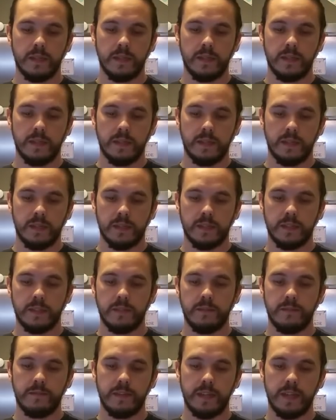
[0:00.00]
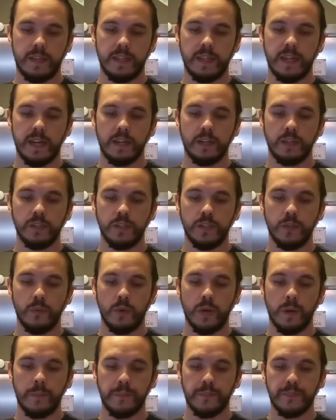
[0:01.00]
to find the angle you
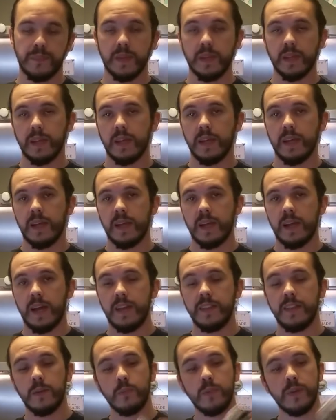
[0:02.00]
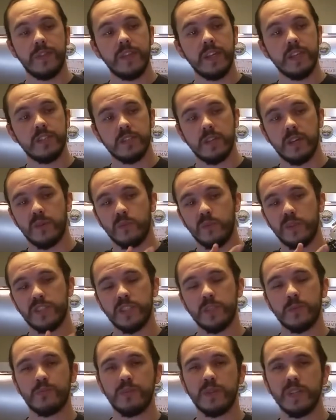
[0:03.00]
want. And then with this on, which
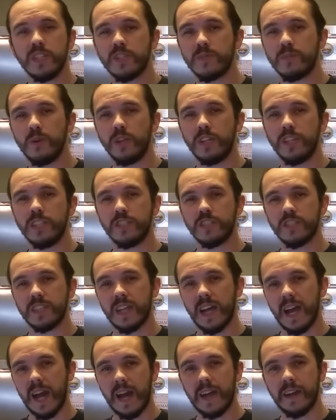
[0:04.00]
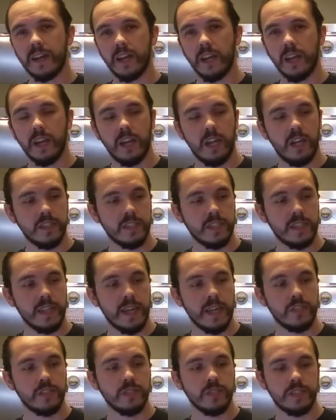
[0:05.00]
is pretty small and doesn't add a lot to the
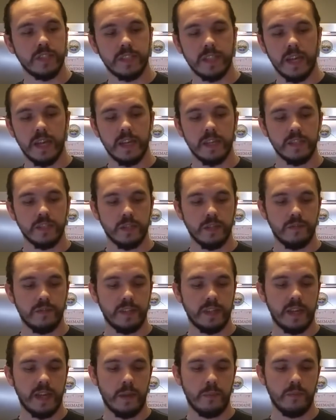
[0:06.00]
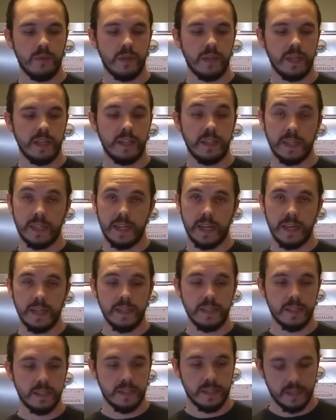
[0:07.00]
actual size of the camera in the
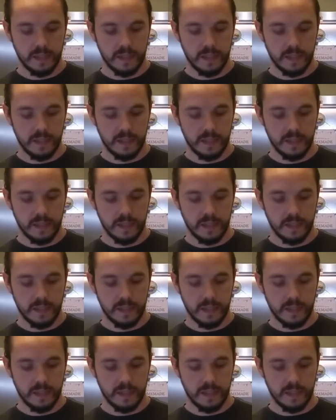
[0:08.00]
case,